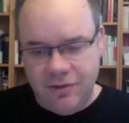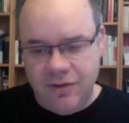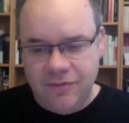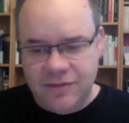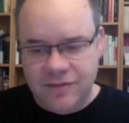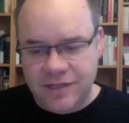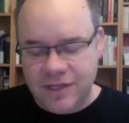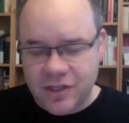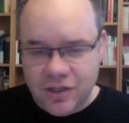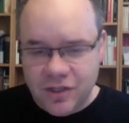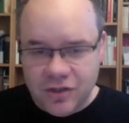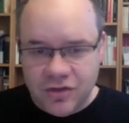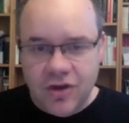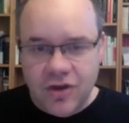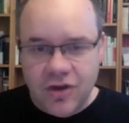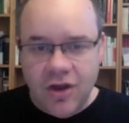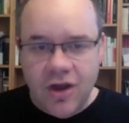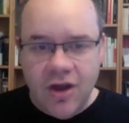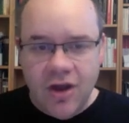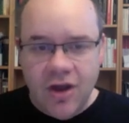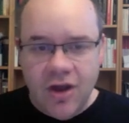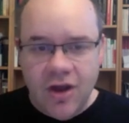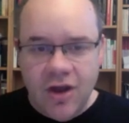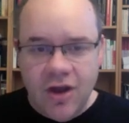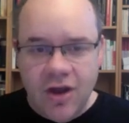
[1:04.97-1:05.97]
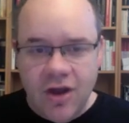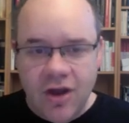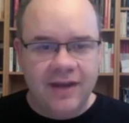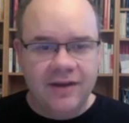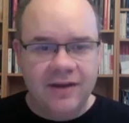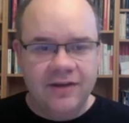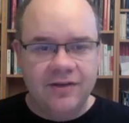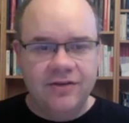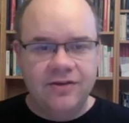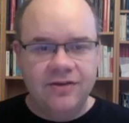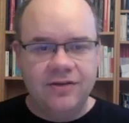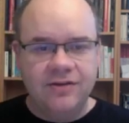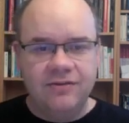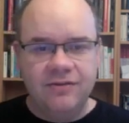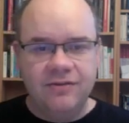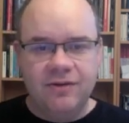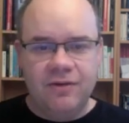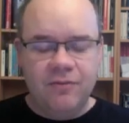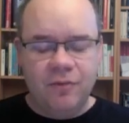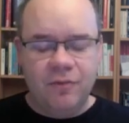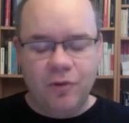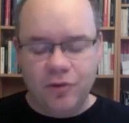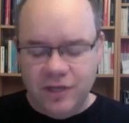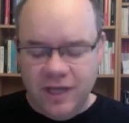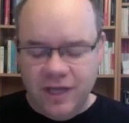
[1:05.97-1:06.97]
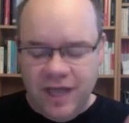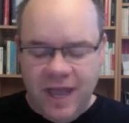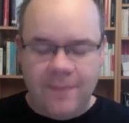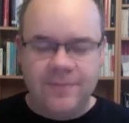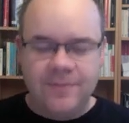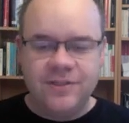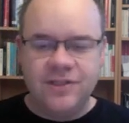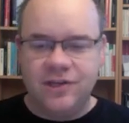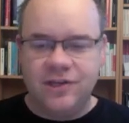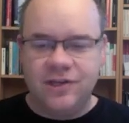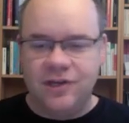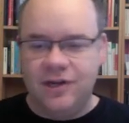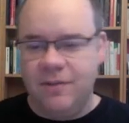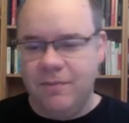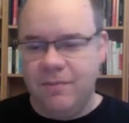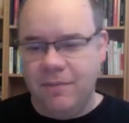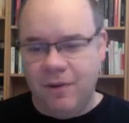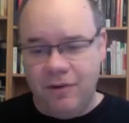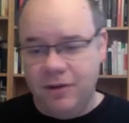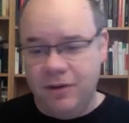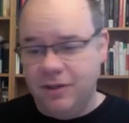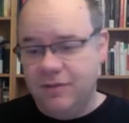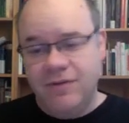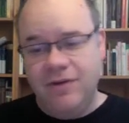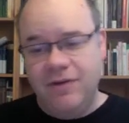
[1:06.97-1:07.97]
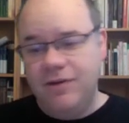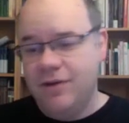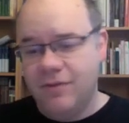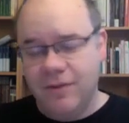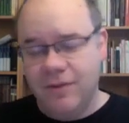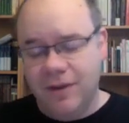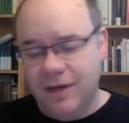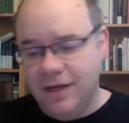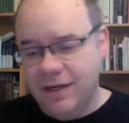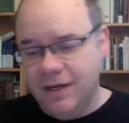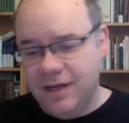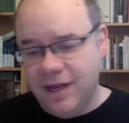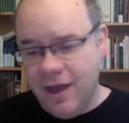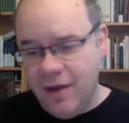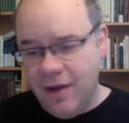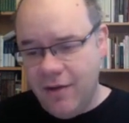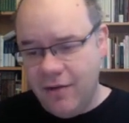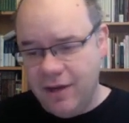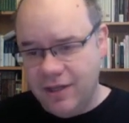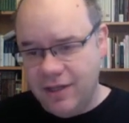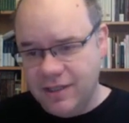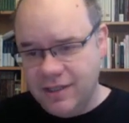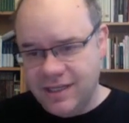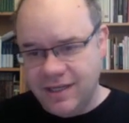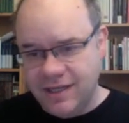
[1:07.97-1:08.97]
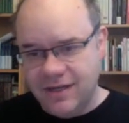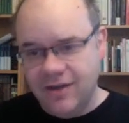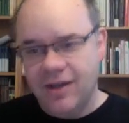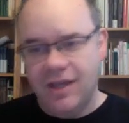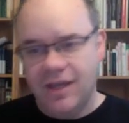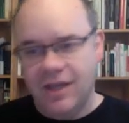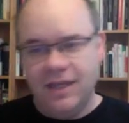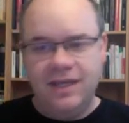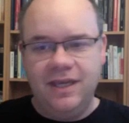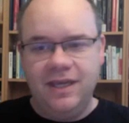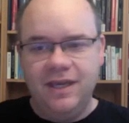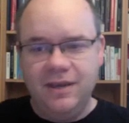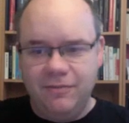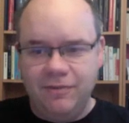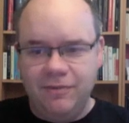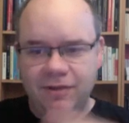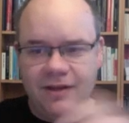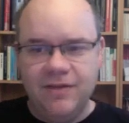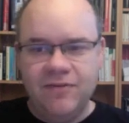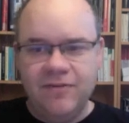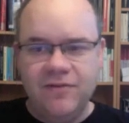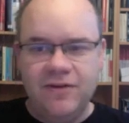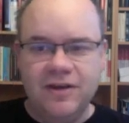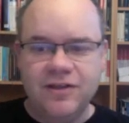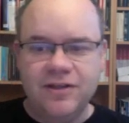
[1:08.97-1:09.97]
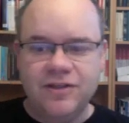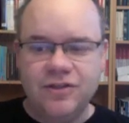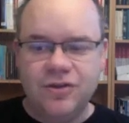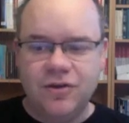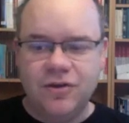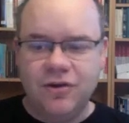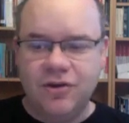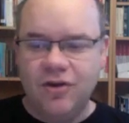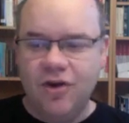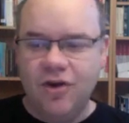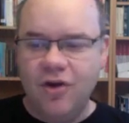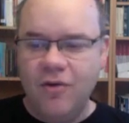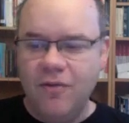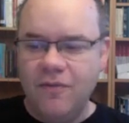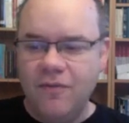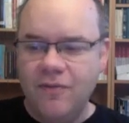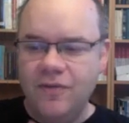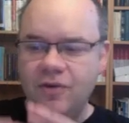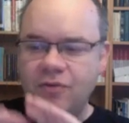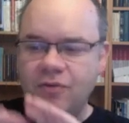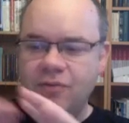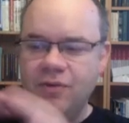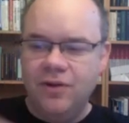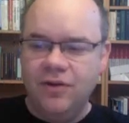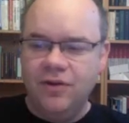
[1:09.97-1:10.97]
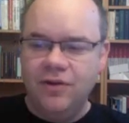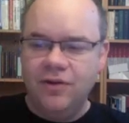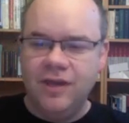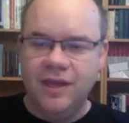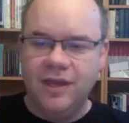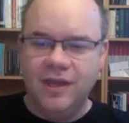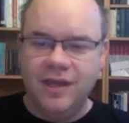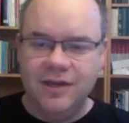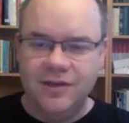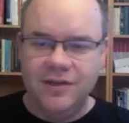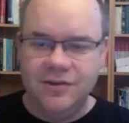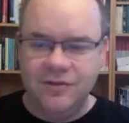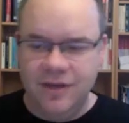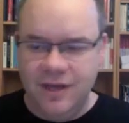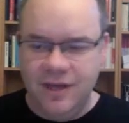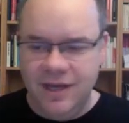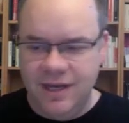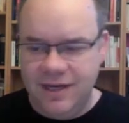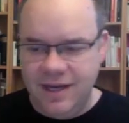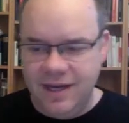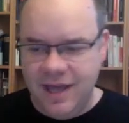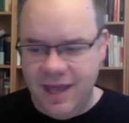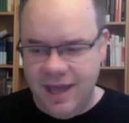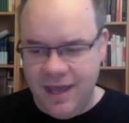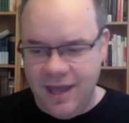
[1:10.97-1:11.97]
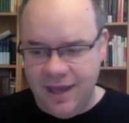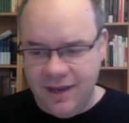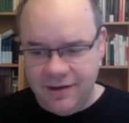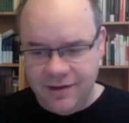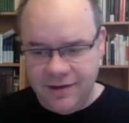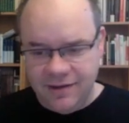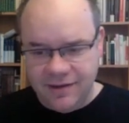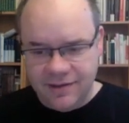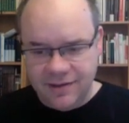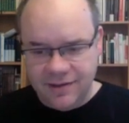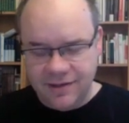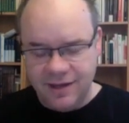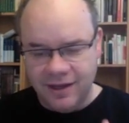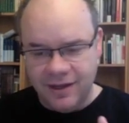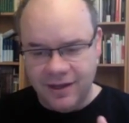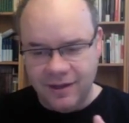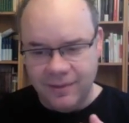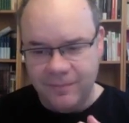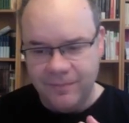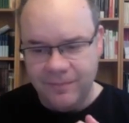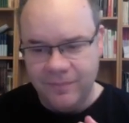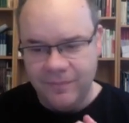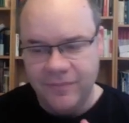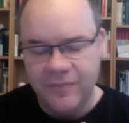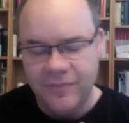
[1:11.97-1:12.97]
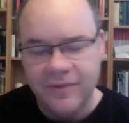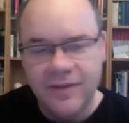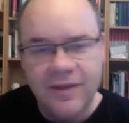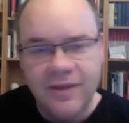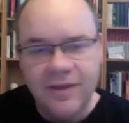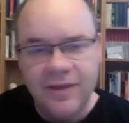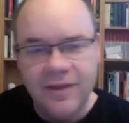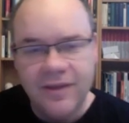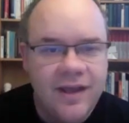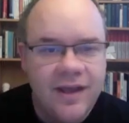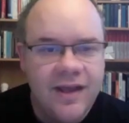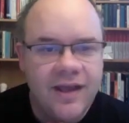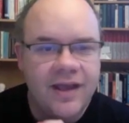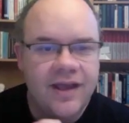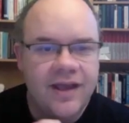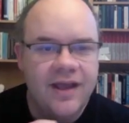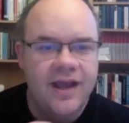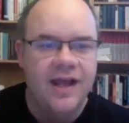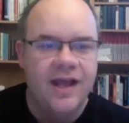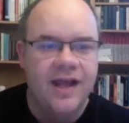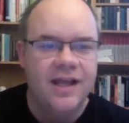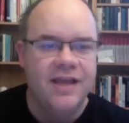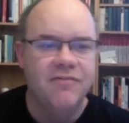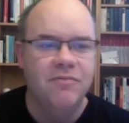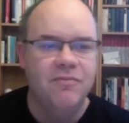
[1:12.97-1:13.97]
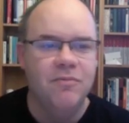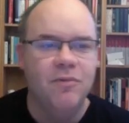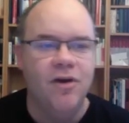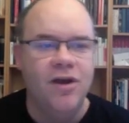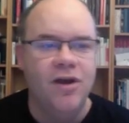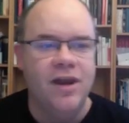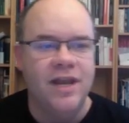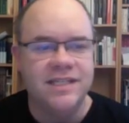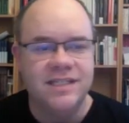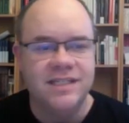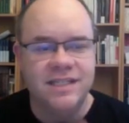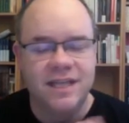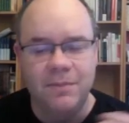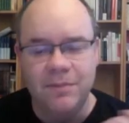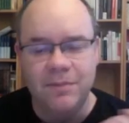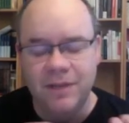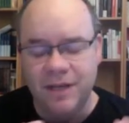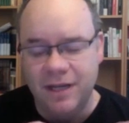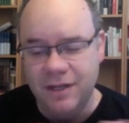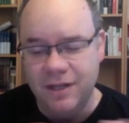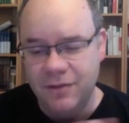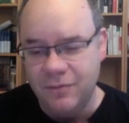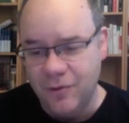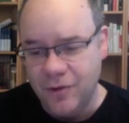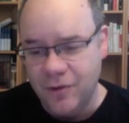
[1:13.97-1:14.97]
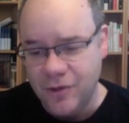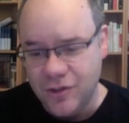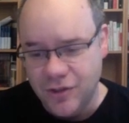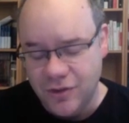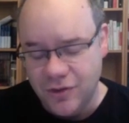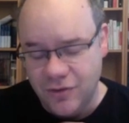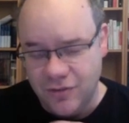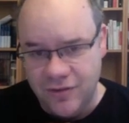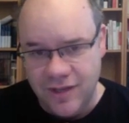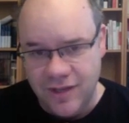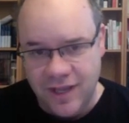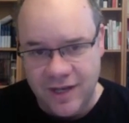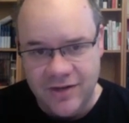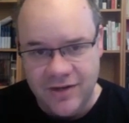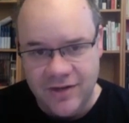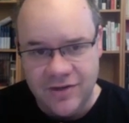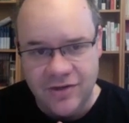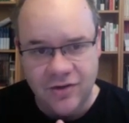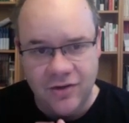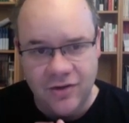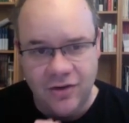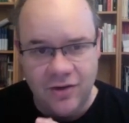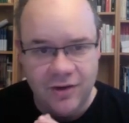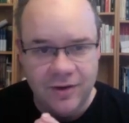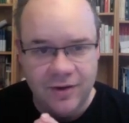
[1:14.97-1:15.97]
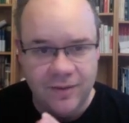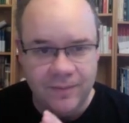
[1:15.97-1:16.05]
such a talk, and I wrote the abstract about it very quickly down and said, okay, here, we're giving a historic overview, we're looking into it, and I give more or less an updated version of that talk.